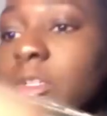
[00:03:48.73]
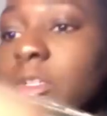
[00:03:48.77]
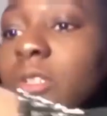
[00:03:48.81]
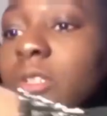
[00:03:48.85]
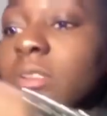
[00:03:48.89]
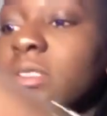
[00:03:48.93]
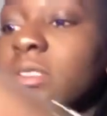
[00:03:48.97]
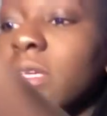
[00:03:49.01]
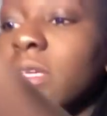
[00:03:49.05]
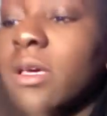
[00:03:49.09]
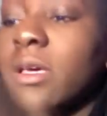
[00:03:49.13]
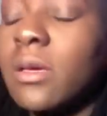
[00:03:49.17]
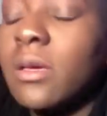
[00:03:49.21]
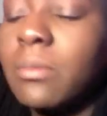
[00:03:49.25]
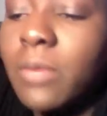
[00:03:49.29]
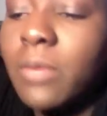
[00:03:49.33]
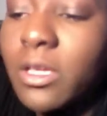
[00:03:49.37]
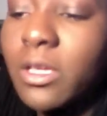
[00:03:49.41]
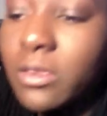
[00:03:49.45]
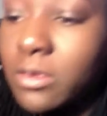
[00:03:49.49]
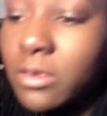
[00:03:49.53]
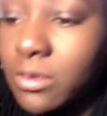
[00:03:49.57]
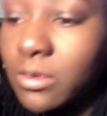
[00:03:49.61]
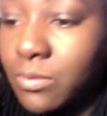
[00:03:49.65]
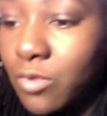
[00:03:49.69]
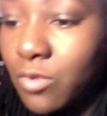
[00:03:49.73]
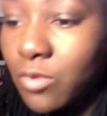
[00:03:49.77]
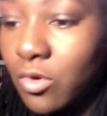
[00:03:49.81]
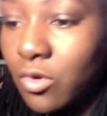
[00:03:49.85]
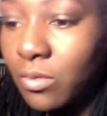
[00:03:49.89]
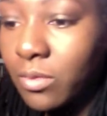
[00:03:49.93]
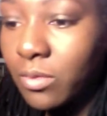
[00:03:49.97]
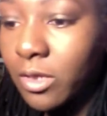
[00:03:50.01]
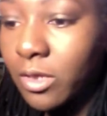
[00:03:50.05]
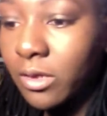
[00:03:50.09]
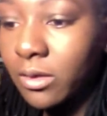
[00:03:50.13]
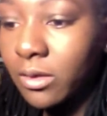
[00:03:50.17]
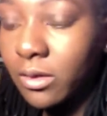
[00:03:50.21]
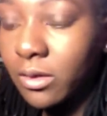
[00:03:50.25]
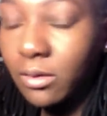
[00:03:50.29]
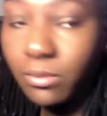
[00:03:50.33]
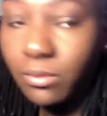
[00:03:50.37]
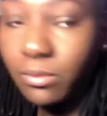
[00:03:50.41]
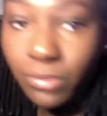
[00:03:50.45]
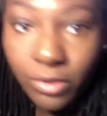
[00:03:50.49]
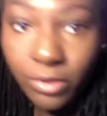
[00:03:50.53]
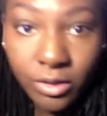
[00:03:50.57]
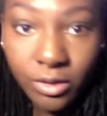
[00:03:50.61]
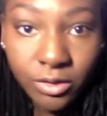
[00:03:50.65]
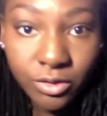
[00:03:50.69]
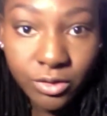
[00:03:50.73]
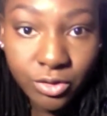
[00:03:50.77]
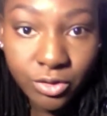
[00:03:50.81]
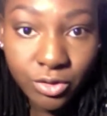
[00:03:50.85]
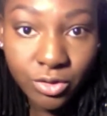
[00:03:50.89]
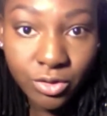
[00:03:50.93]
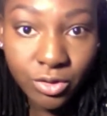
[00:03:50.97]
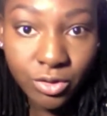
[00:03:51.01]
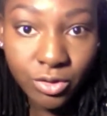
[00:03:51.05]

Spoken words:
take my small blending brush,